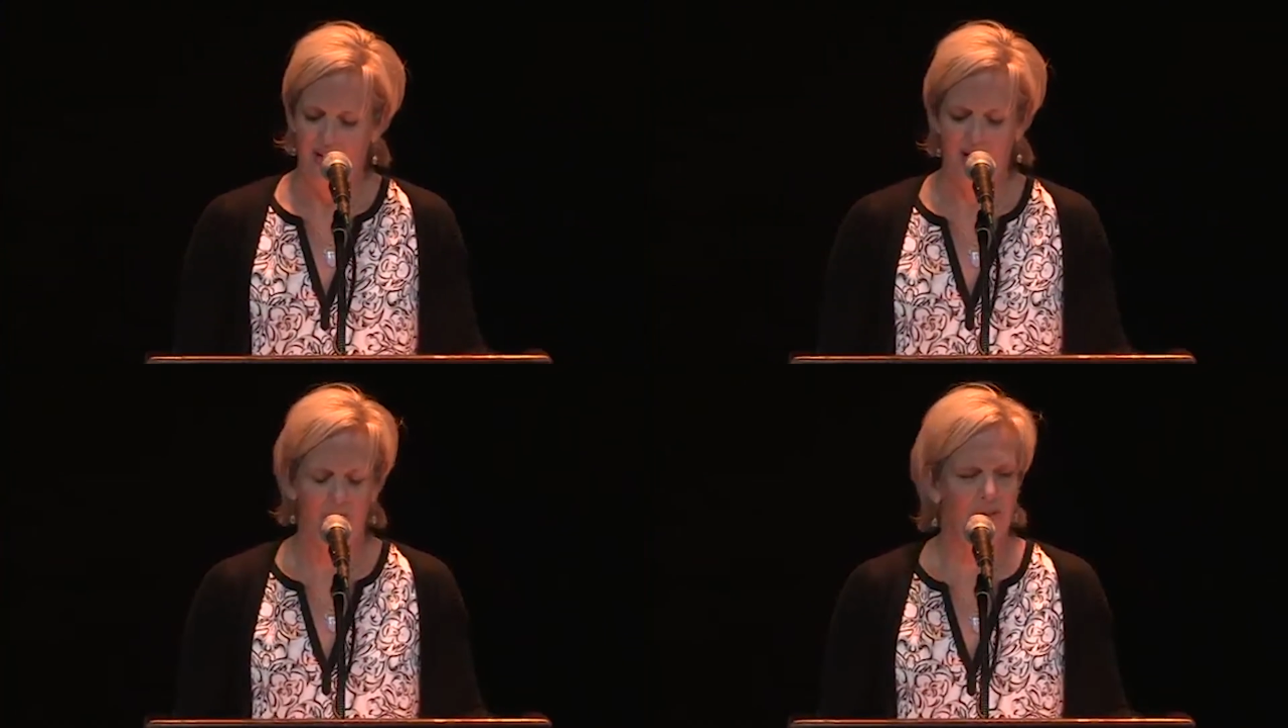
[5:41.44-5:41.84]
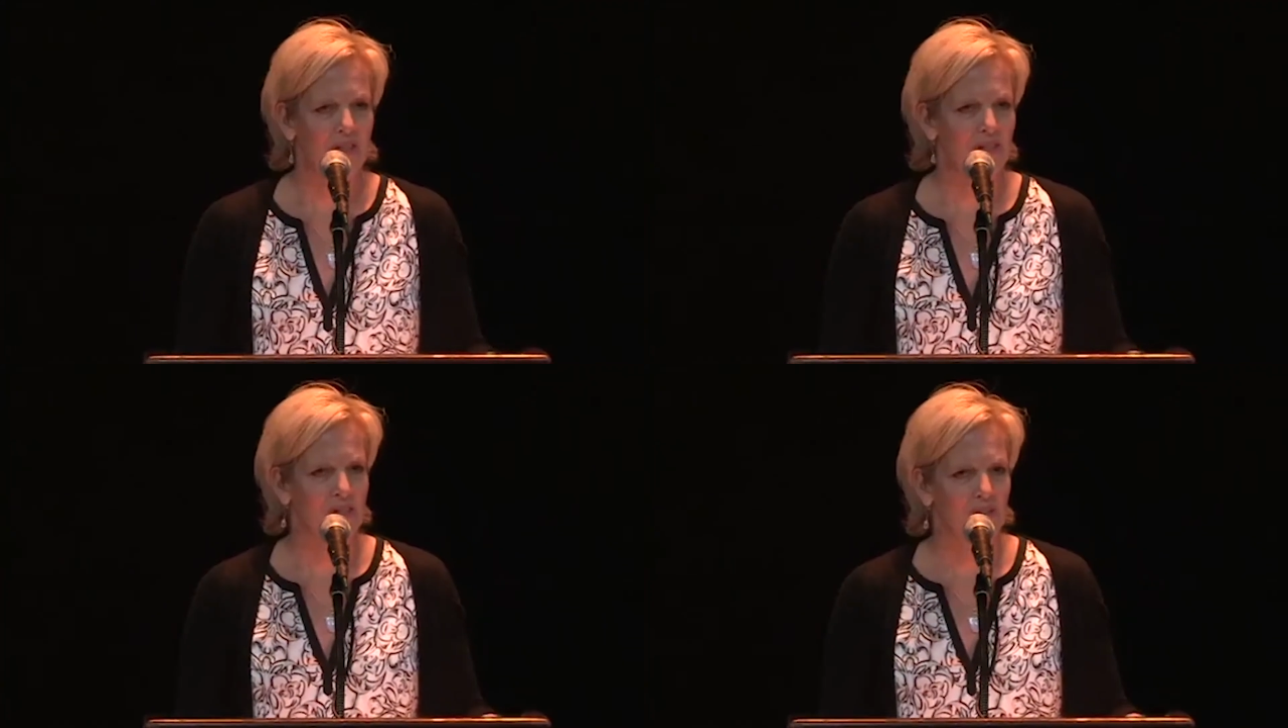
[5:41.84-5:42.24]
I have
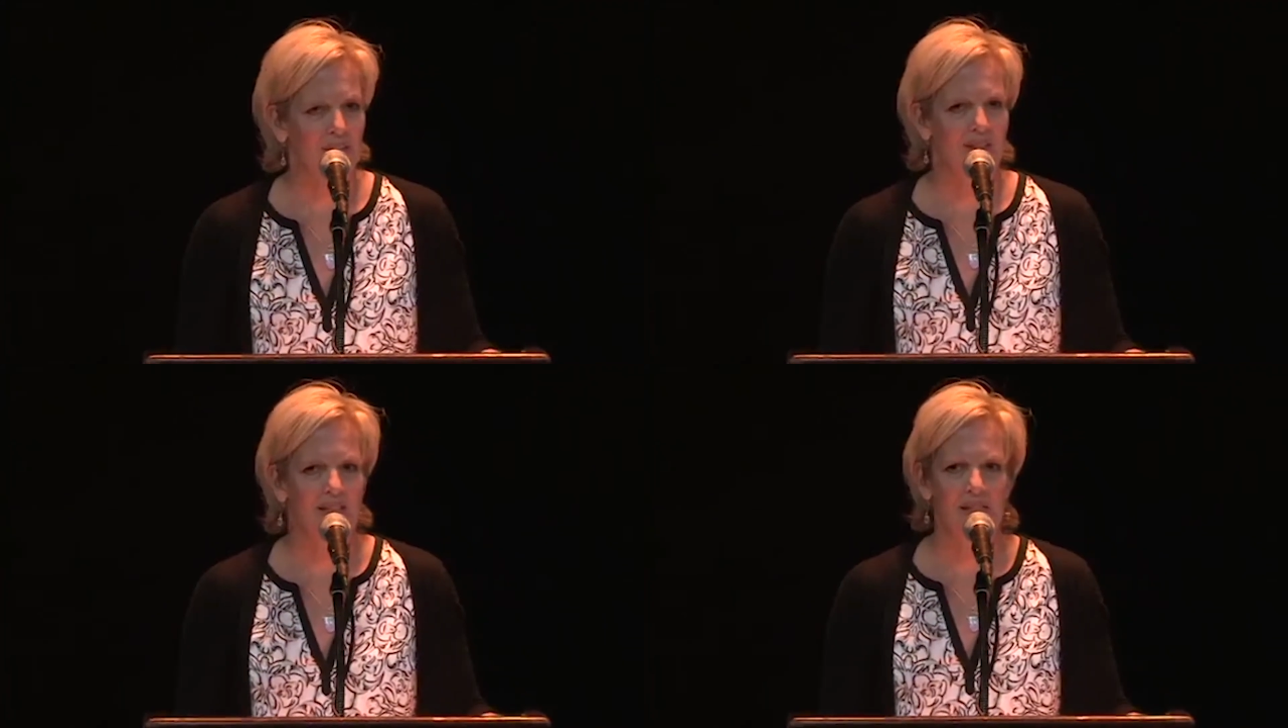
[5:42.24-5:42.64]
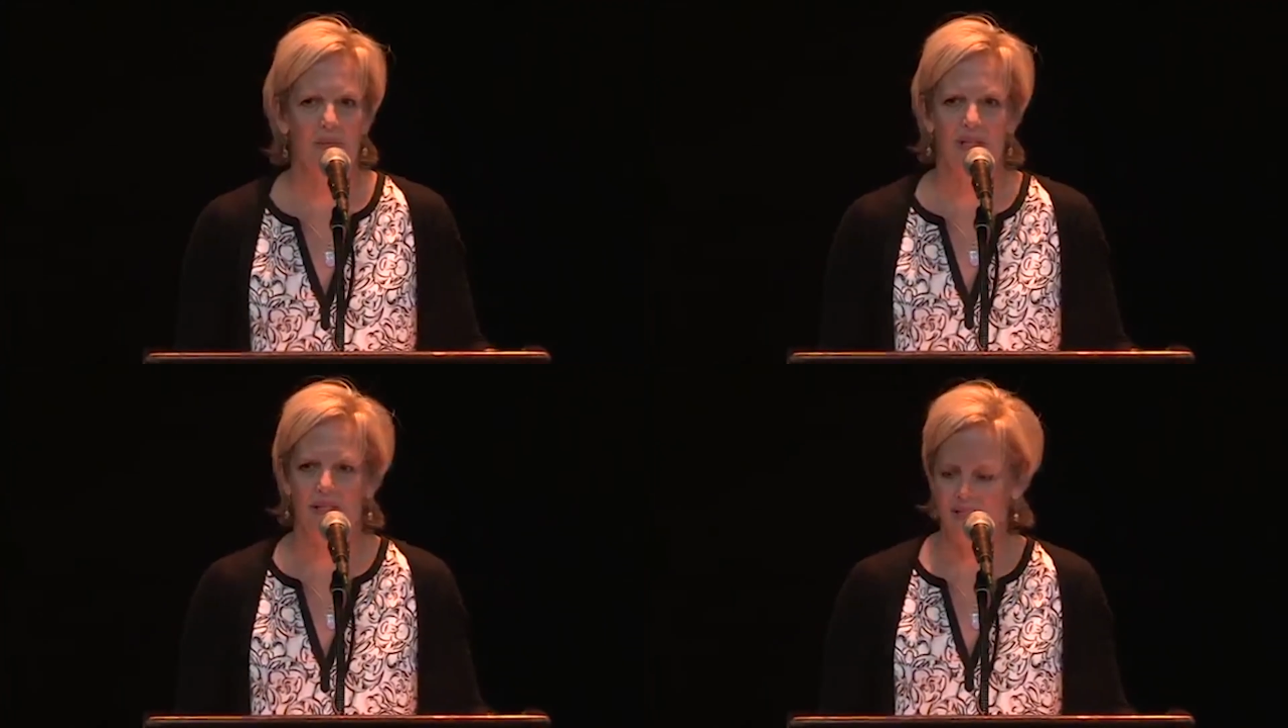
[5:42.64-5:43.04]
witnessed great things
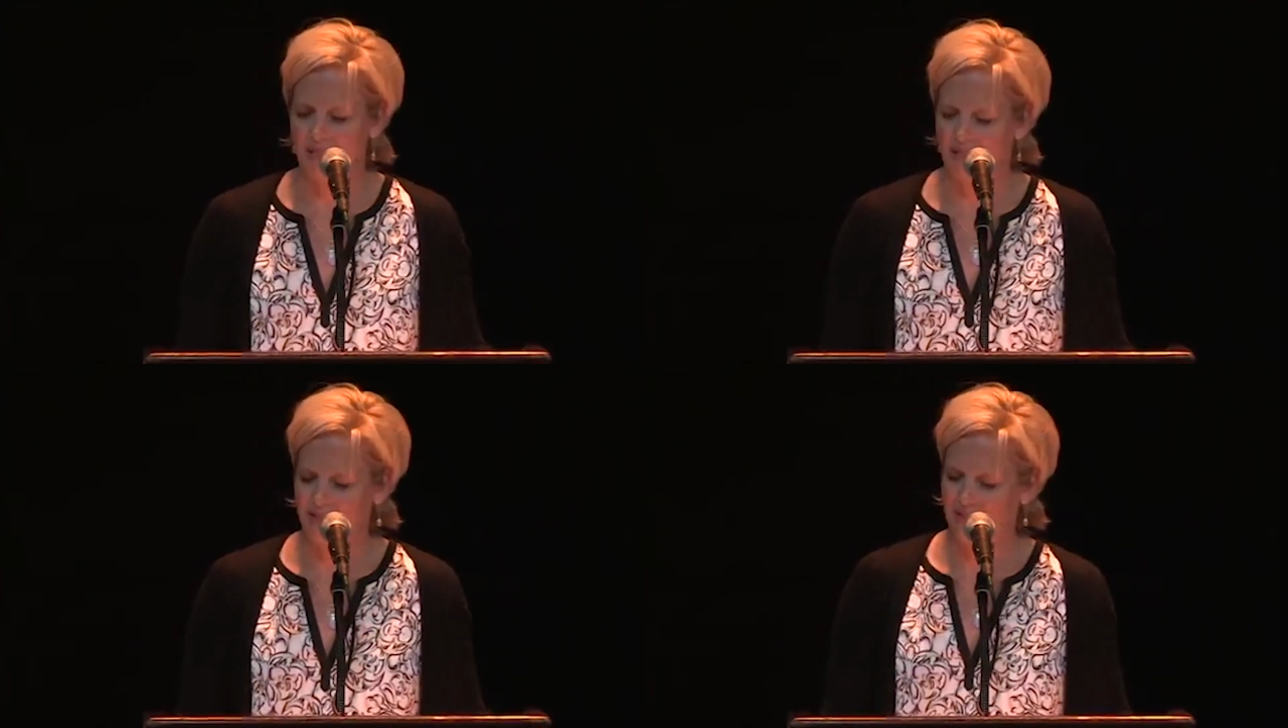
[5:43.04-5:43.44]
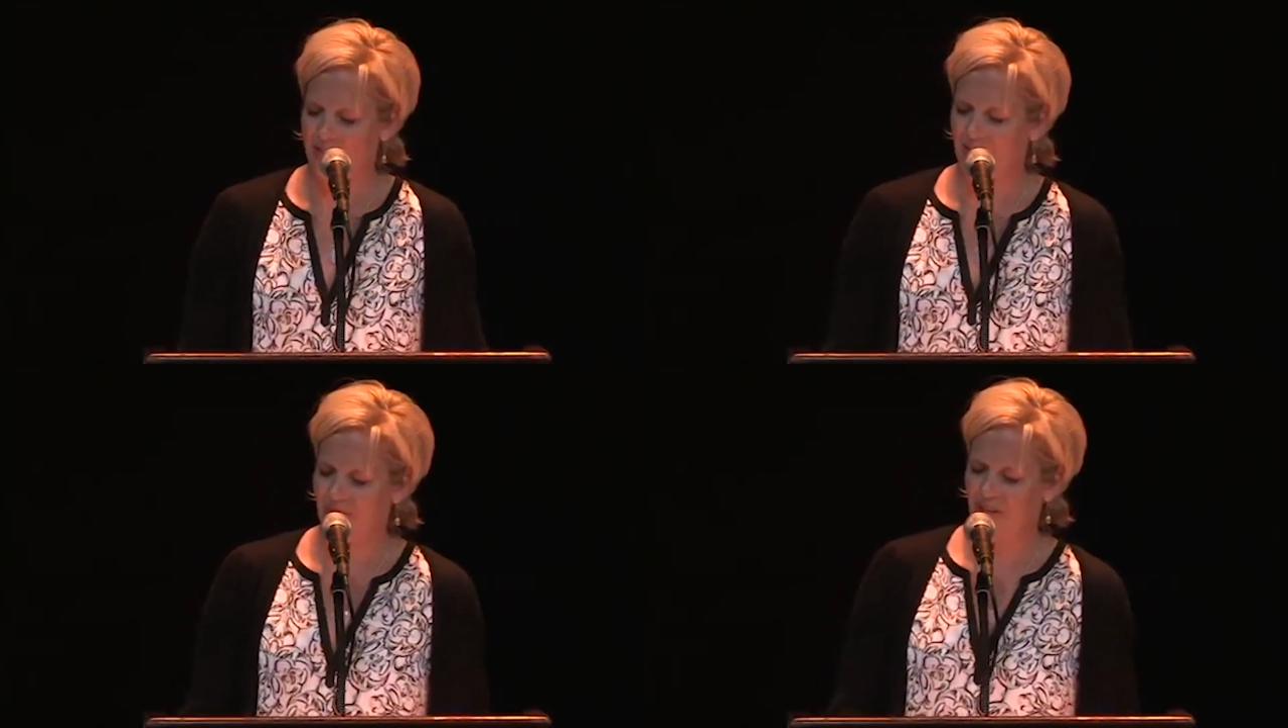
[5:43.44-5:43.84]
being done
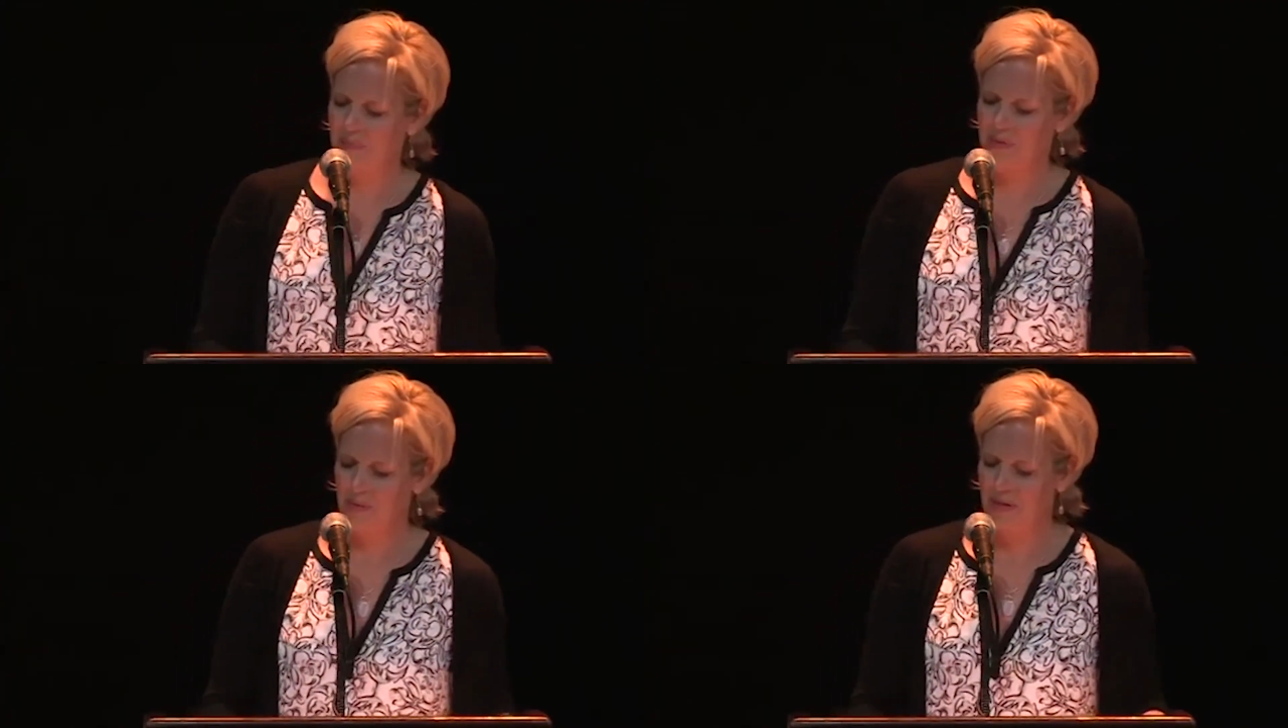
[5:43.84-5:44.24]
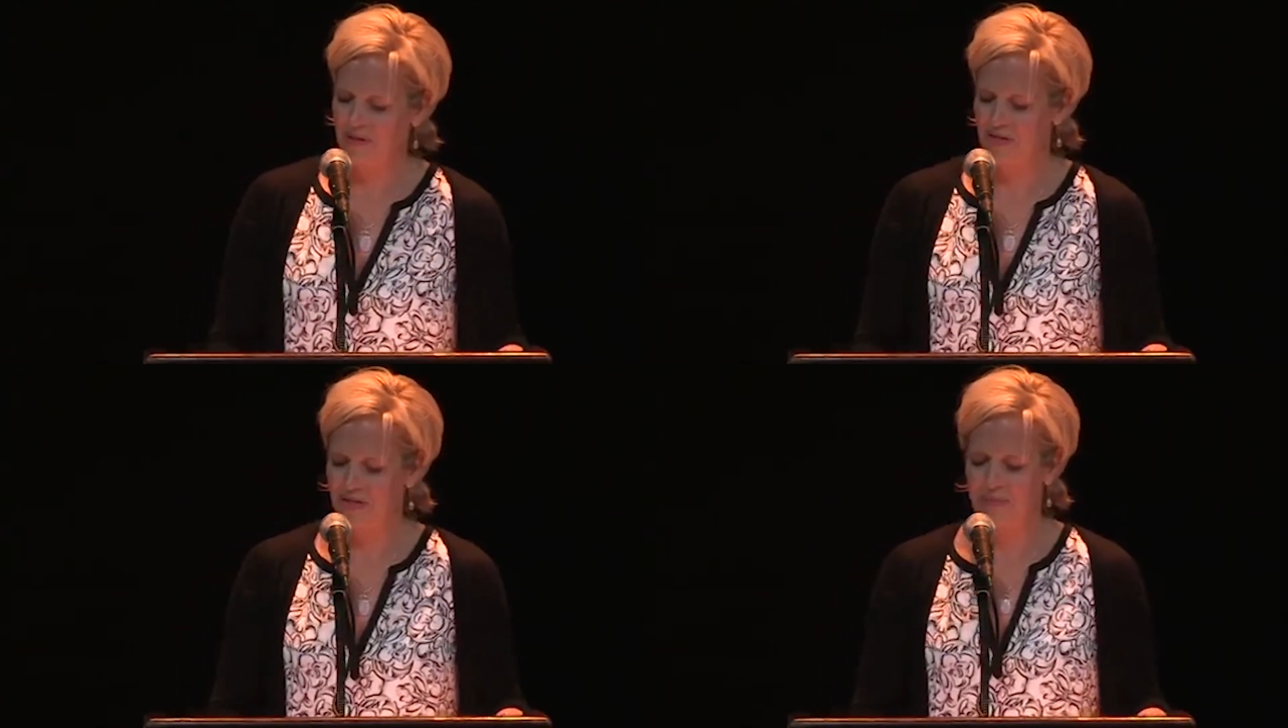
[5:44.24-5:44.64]
at the Family
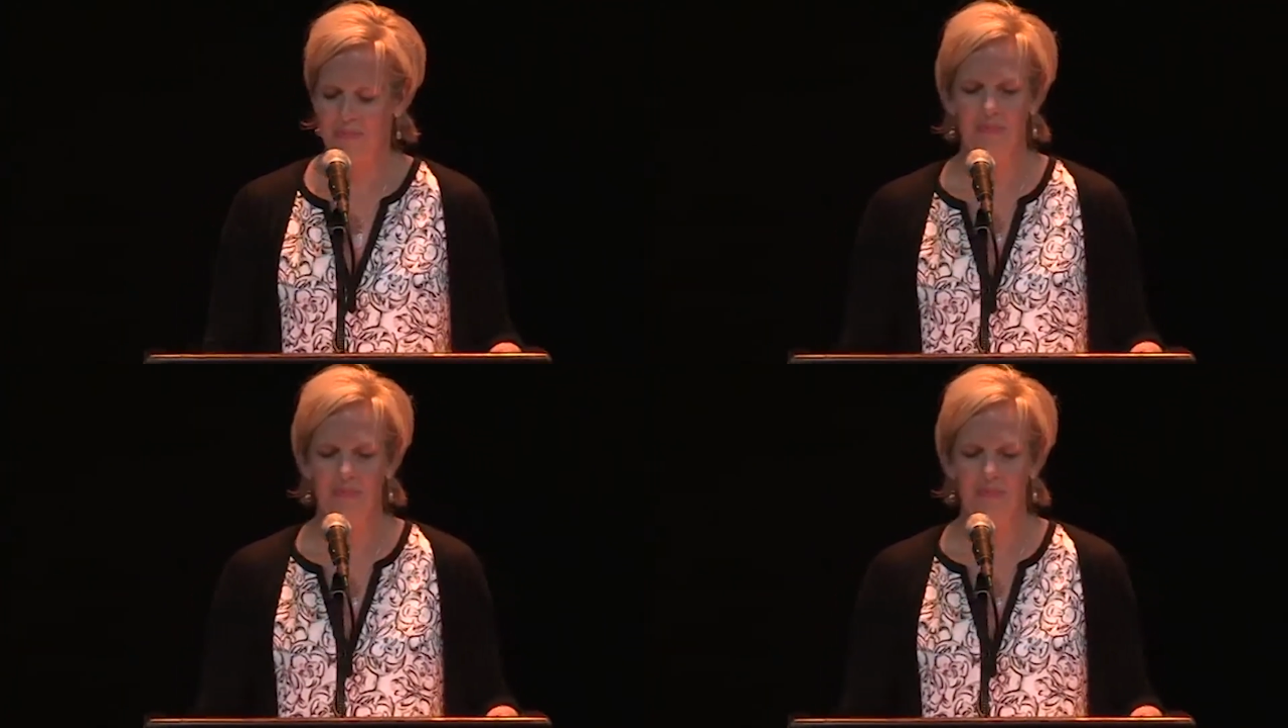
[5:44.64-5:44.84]
Partnership.